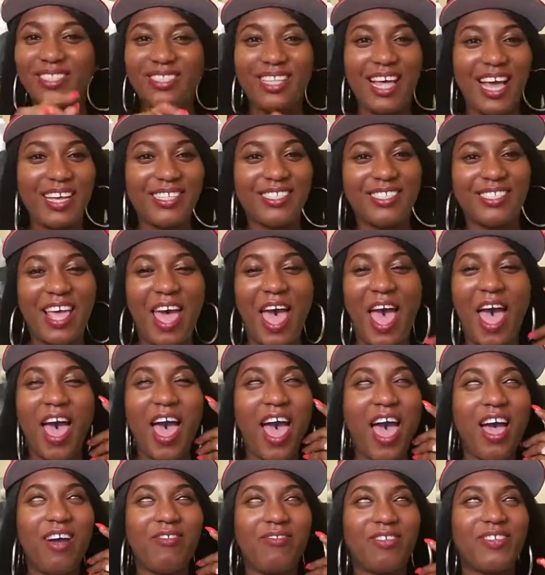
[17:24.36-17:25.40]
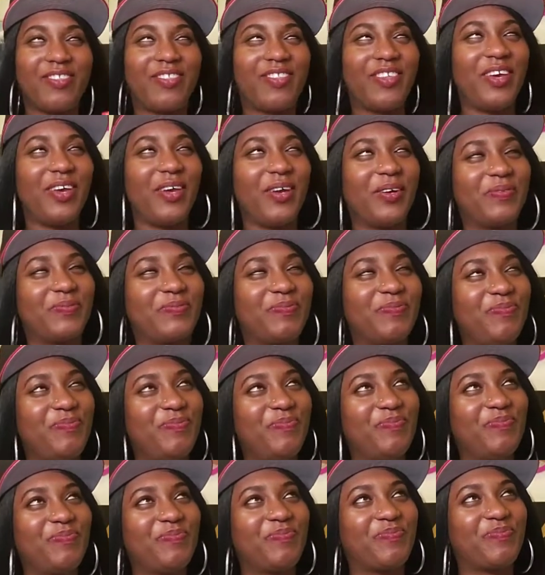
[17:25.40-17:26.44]
That's everything.
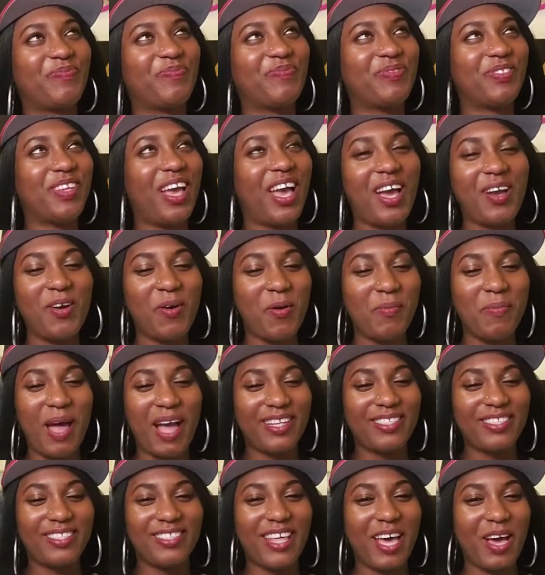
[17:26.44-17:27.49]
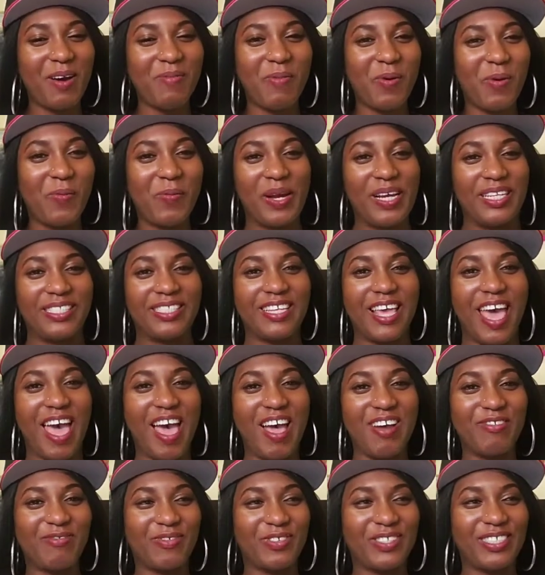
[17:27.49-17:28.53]
I go back to that moment
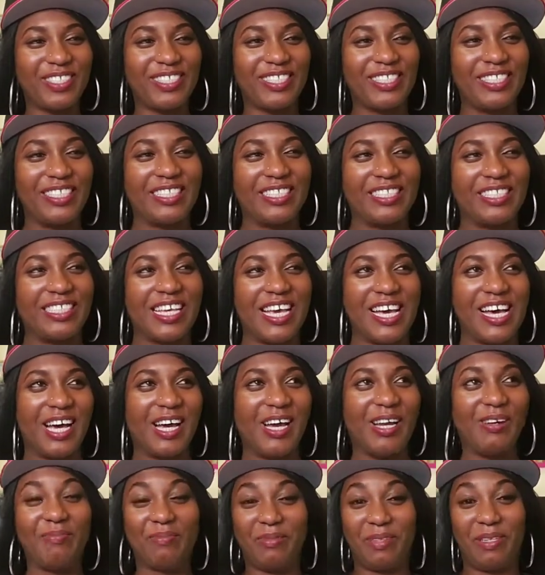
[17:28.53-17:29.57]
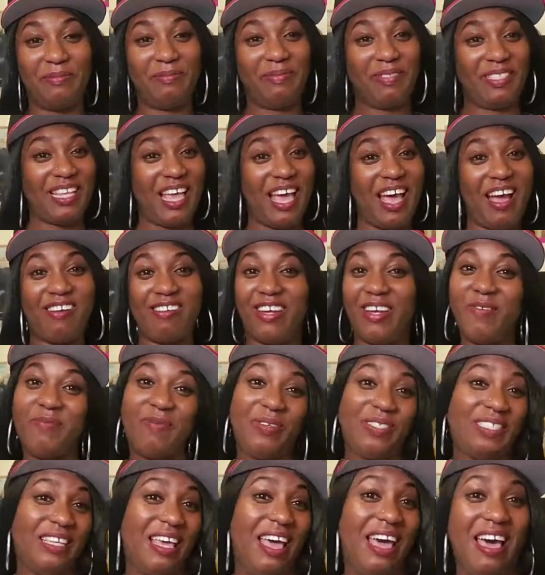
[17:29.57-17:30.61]
every single time. I'm sorry, it
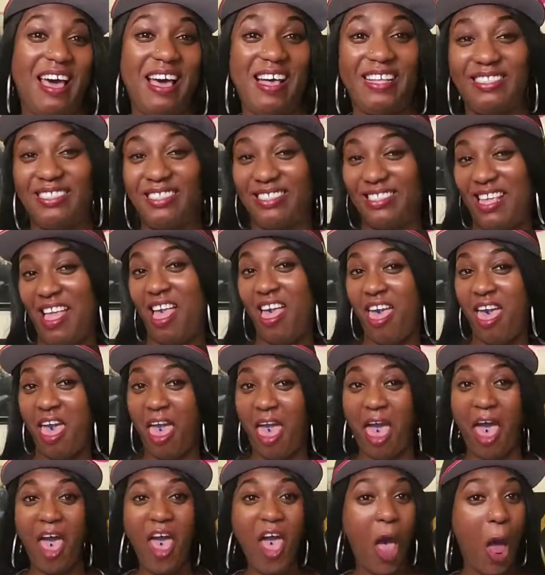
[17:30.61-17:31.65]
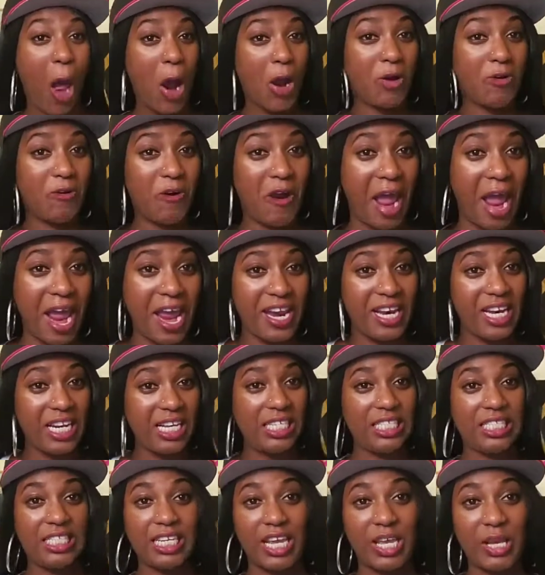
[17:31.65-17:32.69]
was hot. Rain,
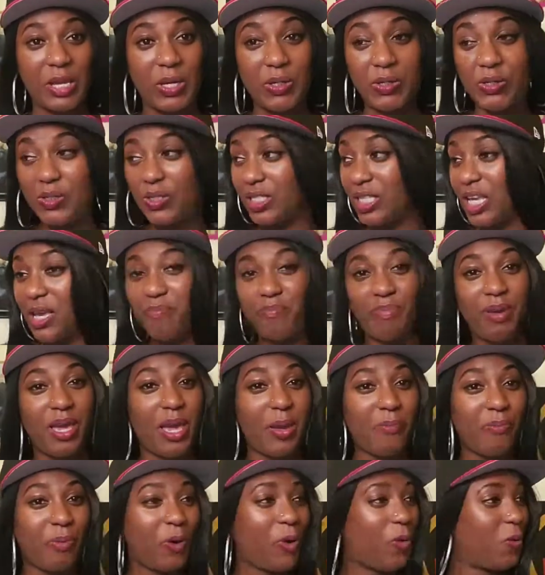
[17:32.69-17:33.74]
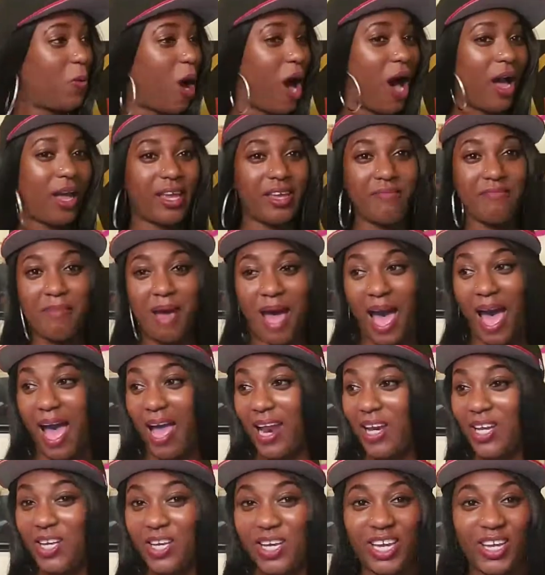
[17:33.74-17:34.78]
jacuzzi, people walking
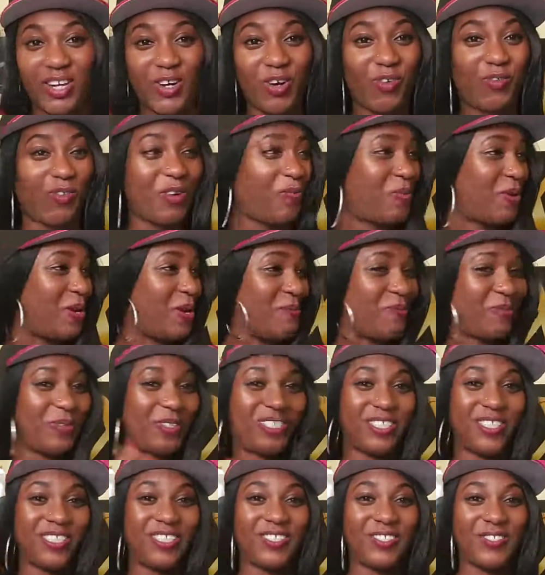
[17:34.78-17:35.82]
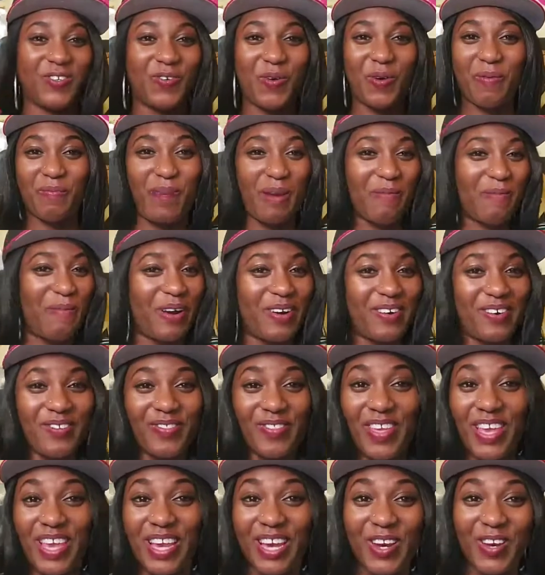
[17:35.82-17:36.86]
by, looking over people, just doing my mirror
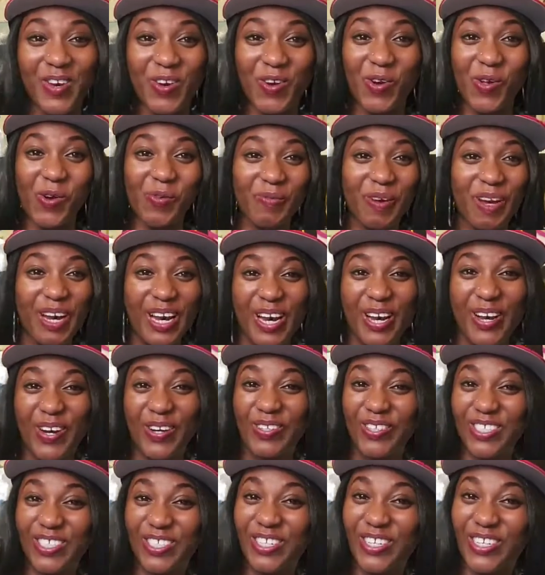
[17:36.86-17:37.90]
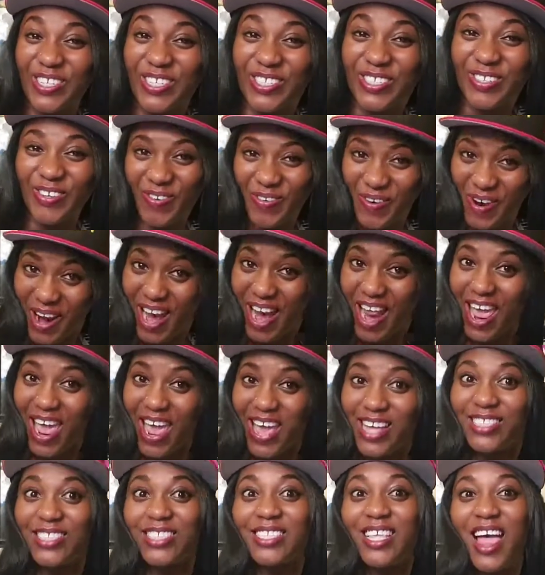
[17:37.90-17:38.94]
thing, and nobody knows you're doing
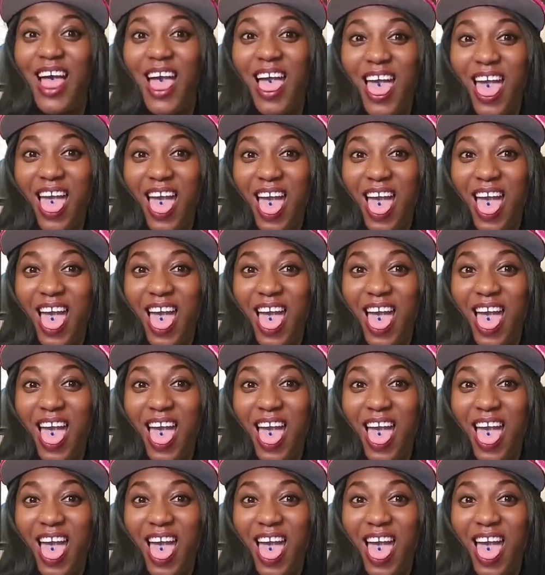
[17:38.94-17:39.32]
it.